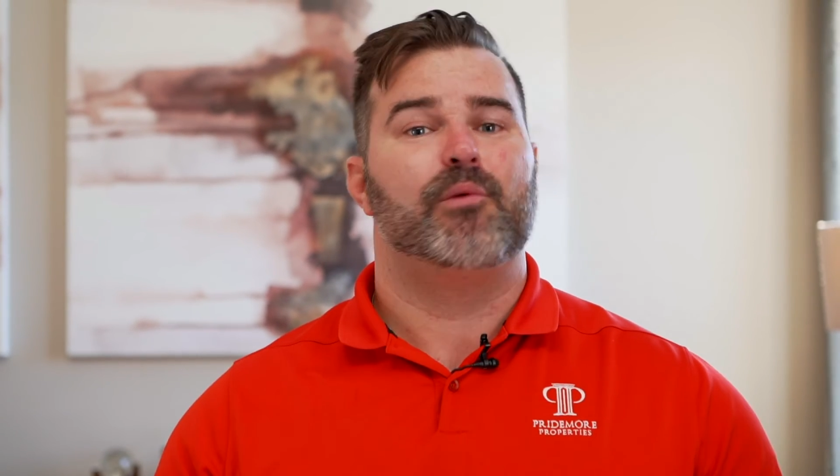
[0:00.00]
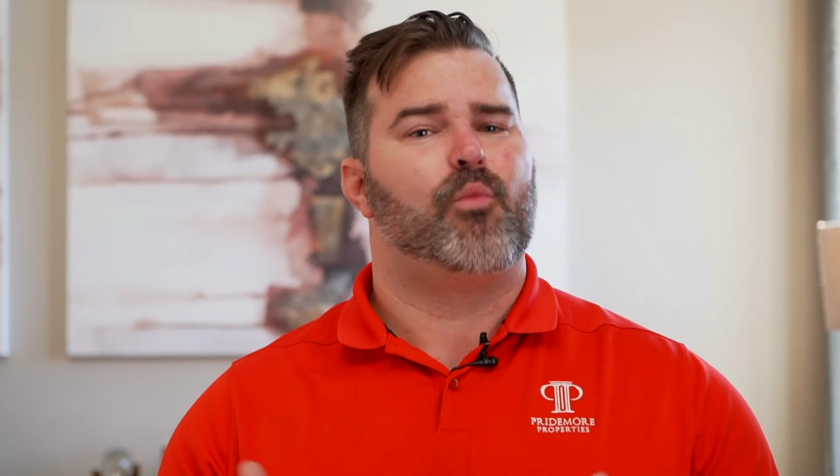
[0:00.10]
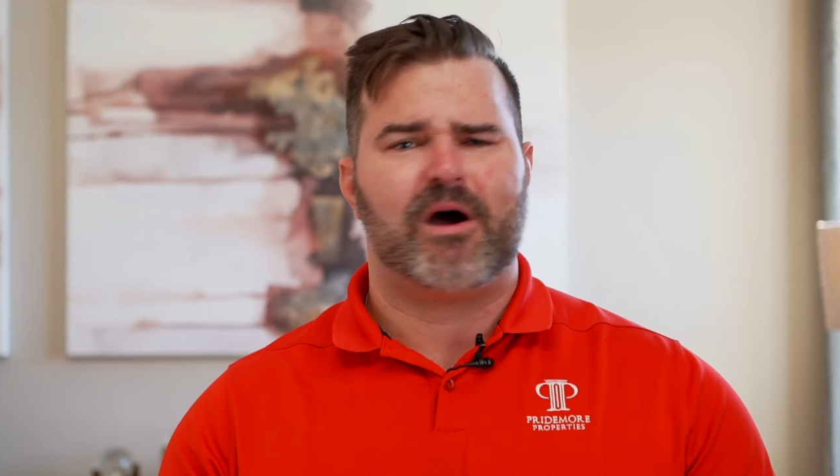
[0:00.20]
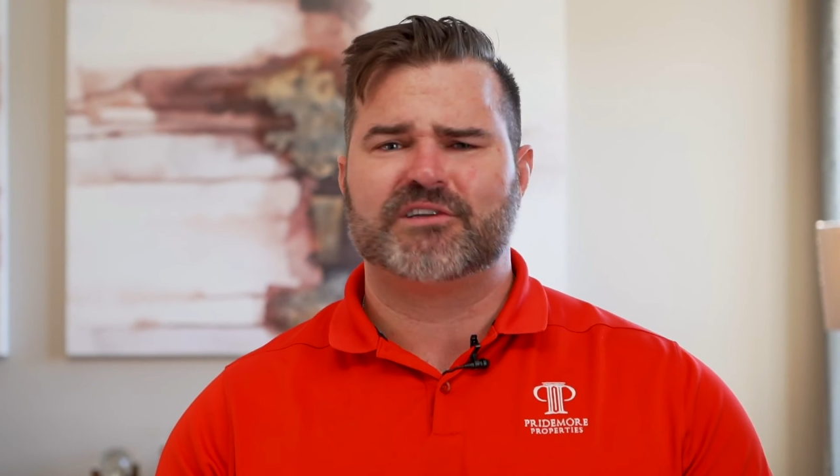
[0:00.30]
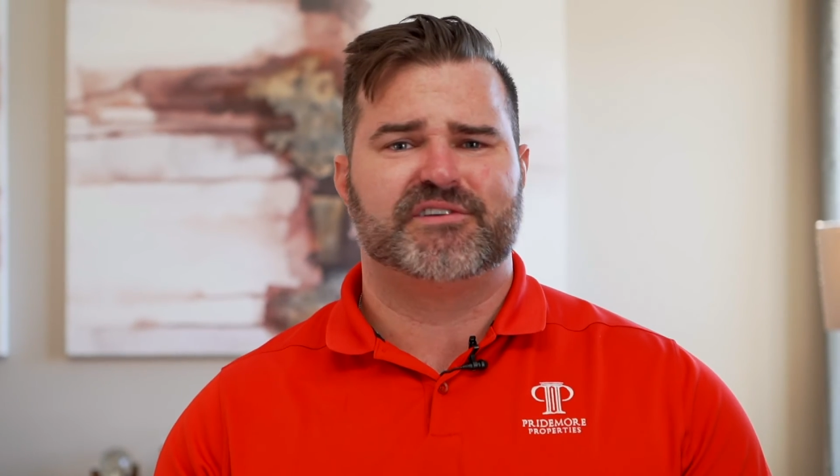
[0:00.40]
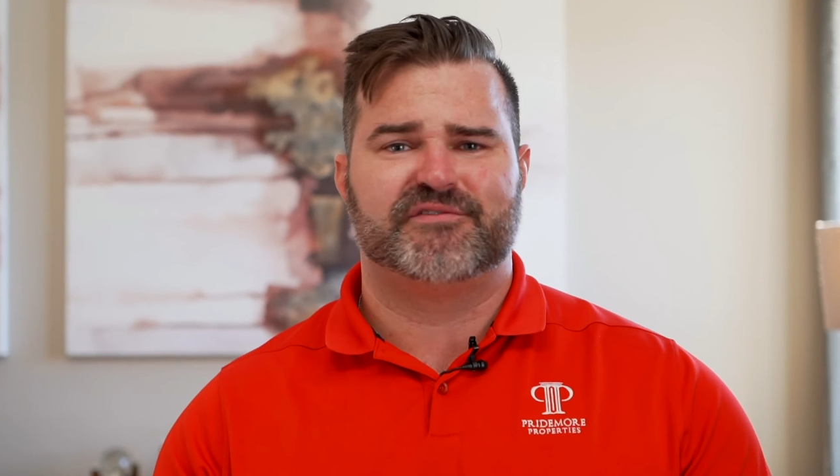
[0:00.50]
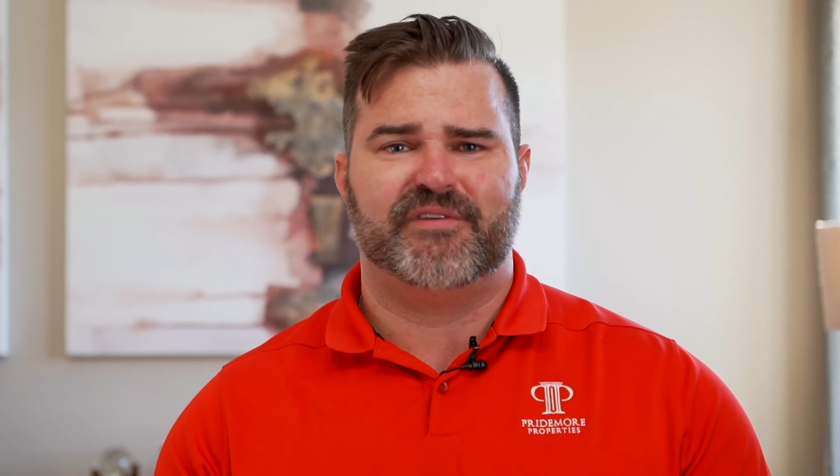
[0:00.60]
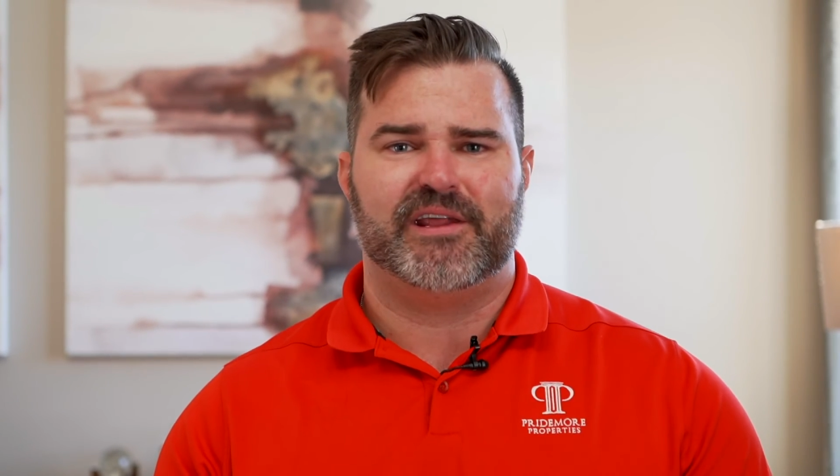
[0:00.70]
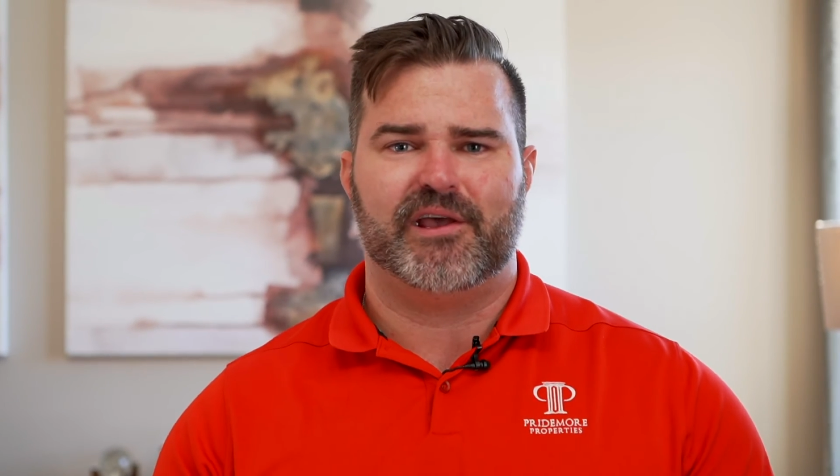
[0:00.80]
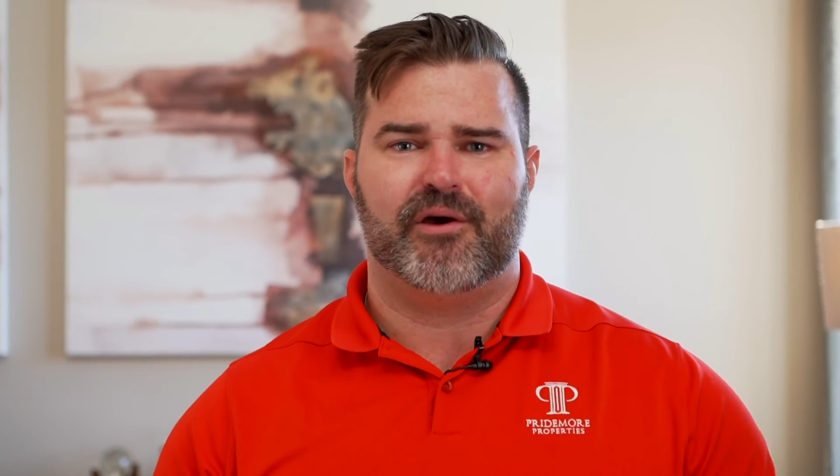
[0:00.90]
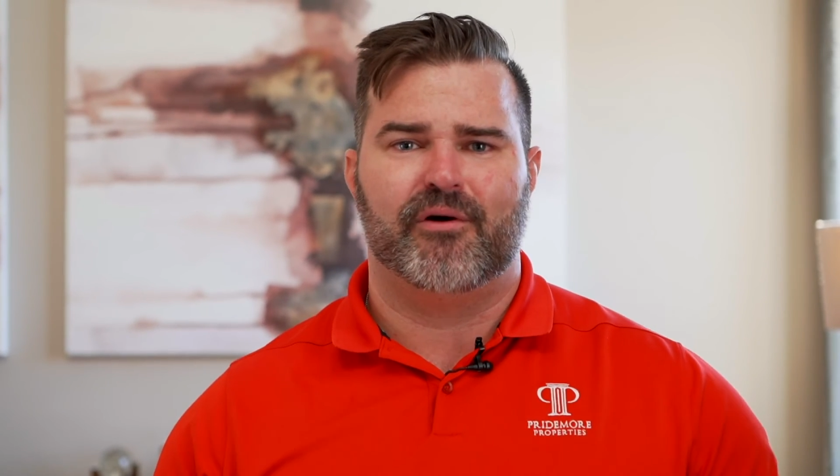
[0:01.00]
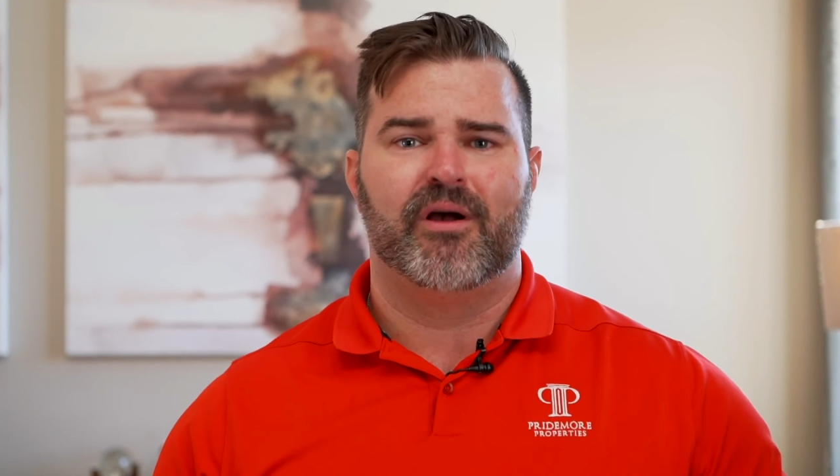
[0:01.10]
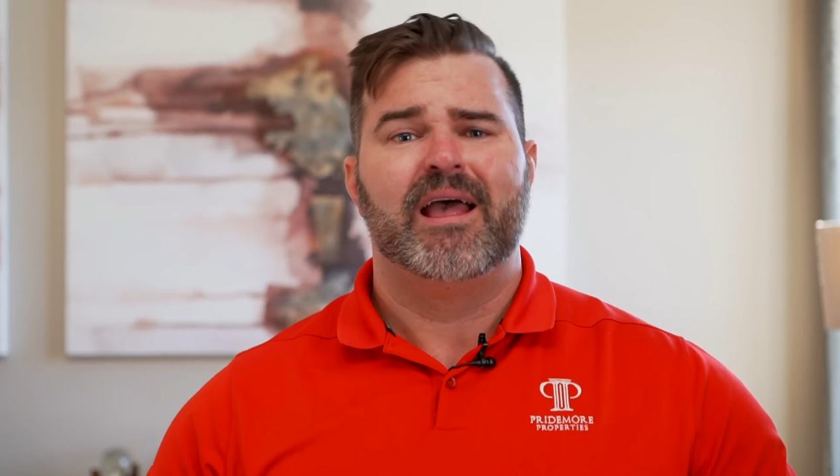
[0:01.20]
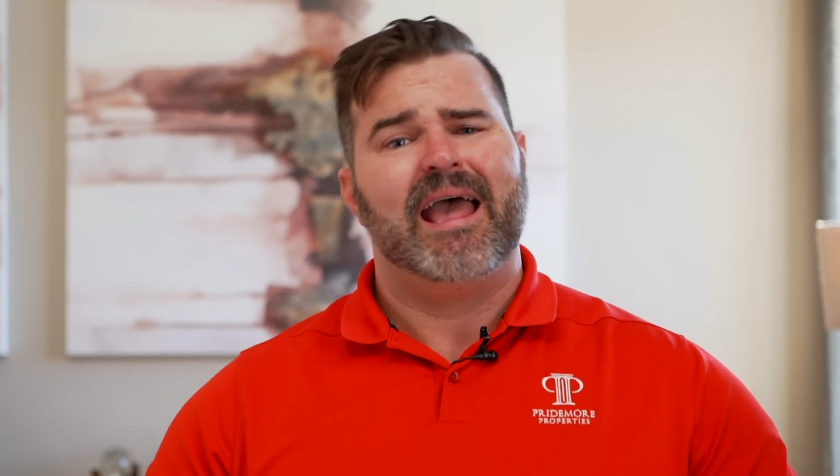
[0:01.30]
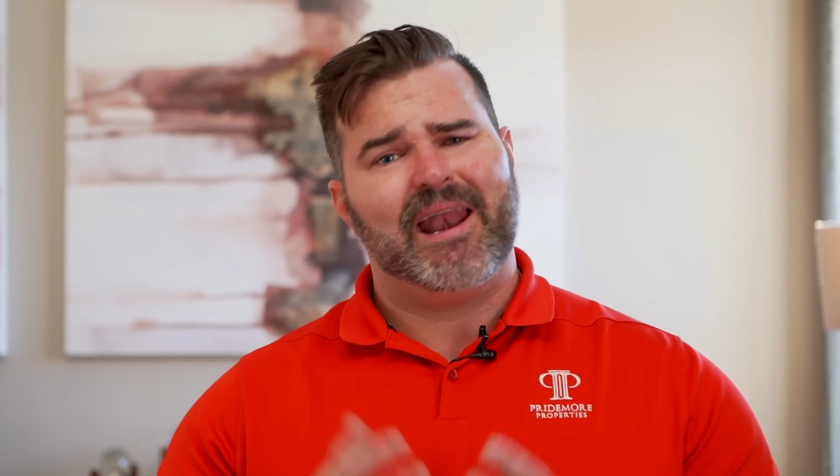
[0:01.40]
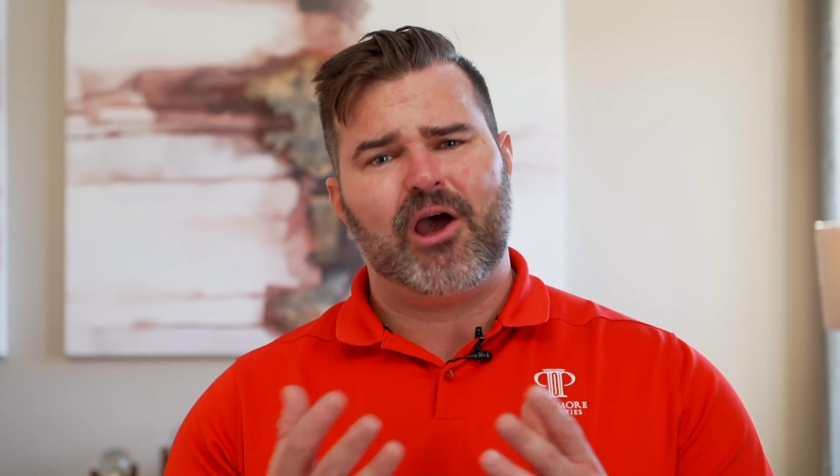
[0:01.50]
Watch this video, and